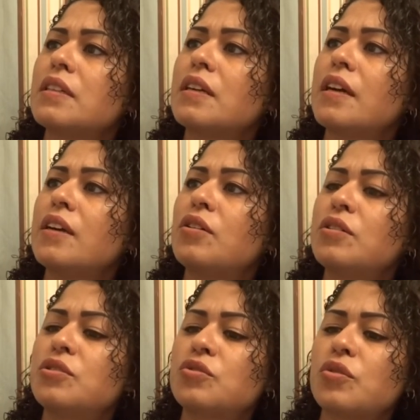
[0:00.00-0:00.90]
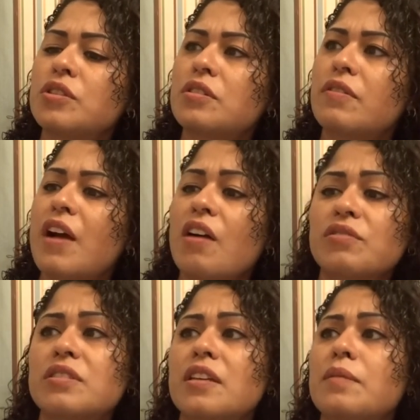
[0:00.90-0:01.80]
a good source of
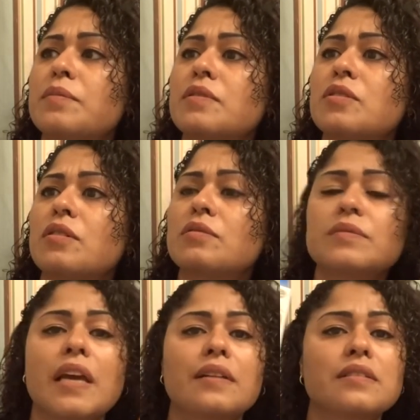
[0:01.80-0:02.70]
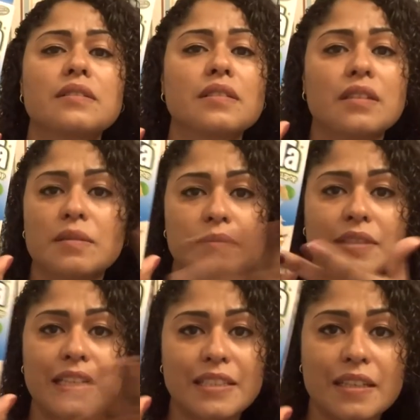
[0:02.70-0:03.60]
calcium. So yeah. That's it.